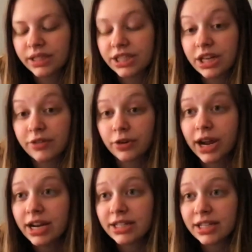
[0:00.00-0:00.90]
Jennifer
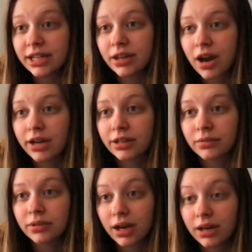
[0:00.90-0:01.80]
Aniston got
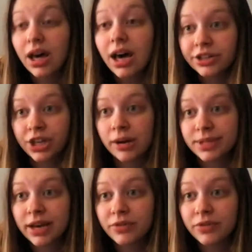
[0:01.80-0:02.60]
a lot of jobs